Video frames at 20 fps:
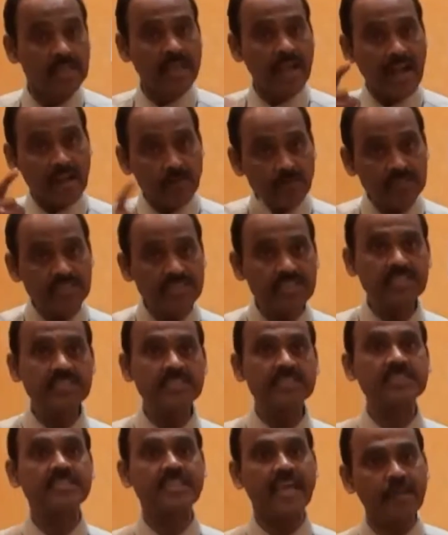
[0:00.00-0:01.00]

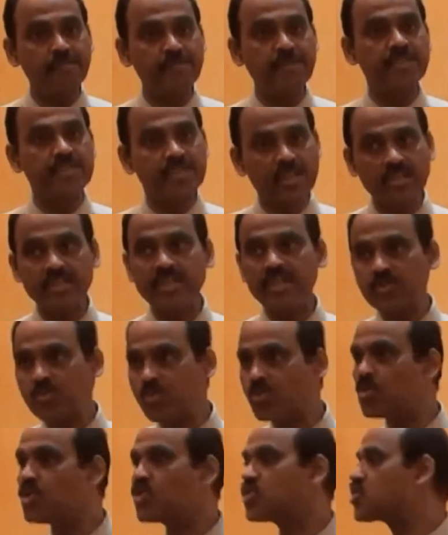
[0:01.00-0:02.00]
Adversities can be turned
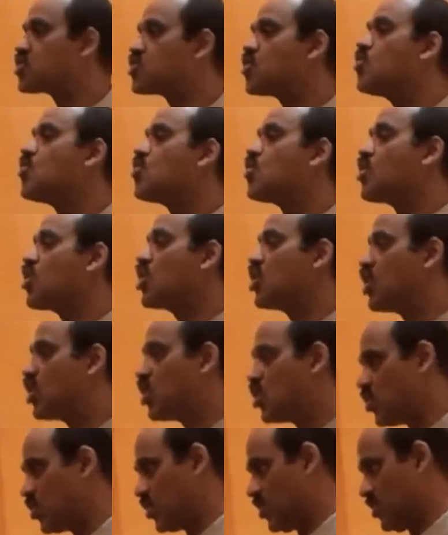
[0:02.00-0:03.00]
into so
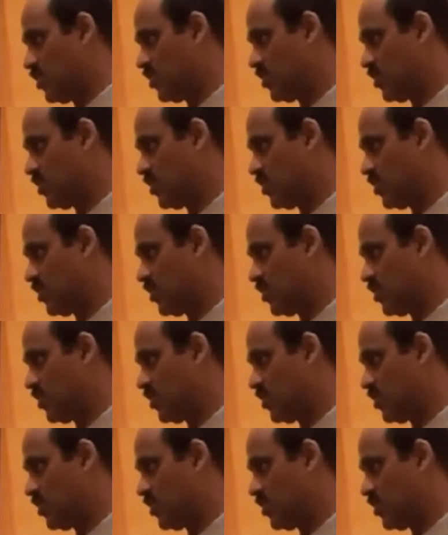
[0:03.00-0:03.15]
good.